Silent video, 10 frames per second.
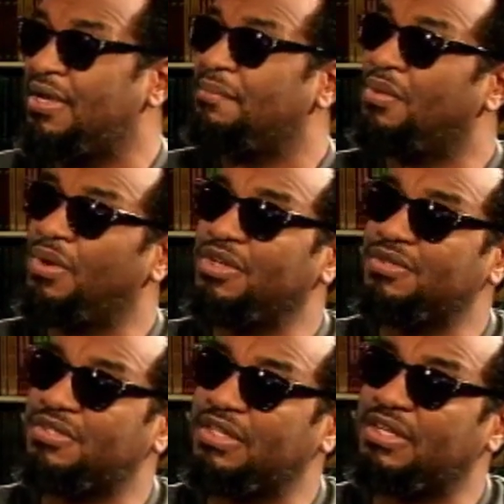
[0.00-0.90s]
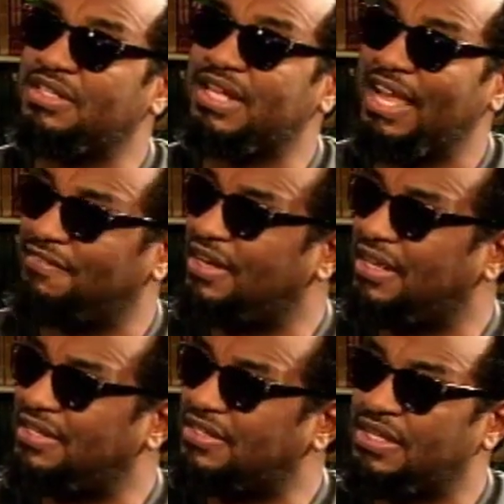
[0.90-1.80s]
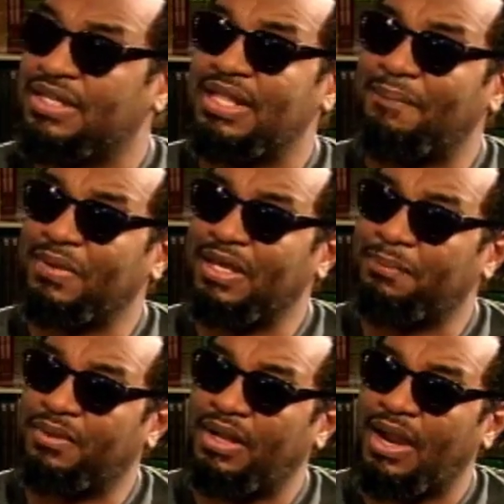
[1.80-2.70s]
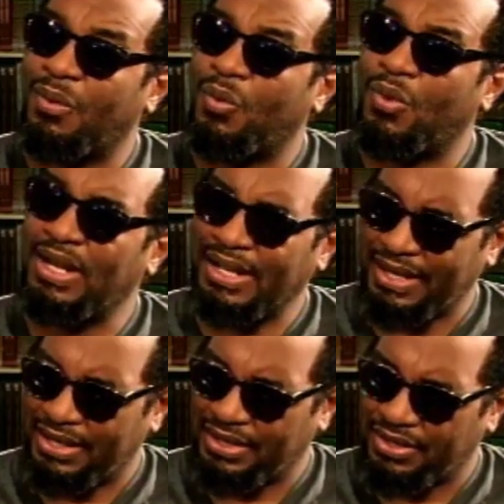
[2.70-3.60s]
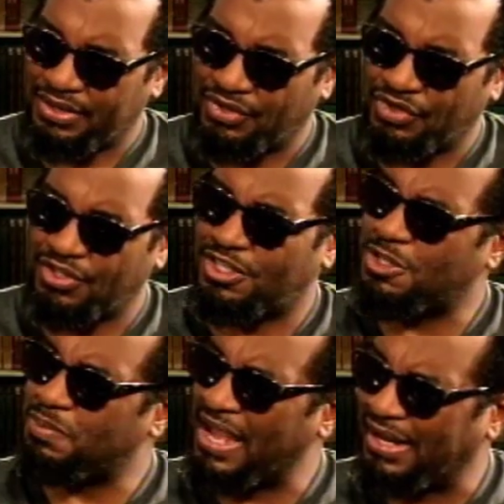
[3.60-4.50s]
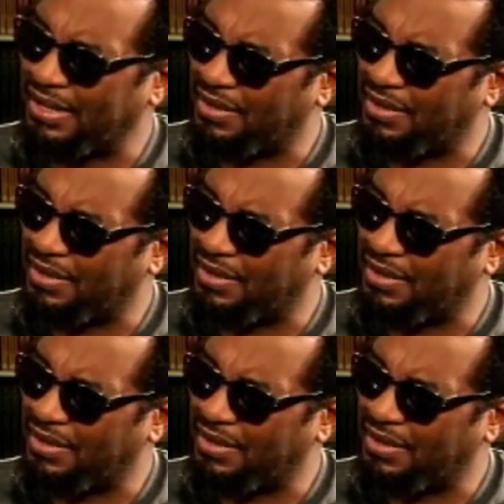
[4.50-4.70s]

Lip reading: But what you see there is evidence that people are willing to spend.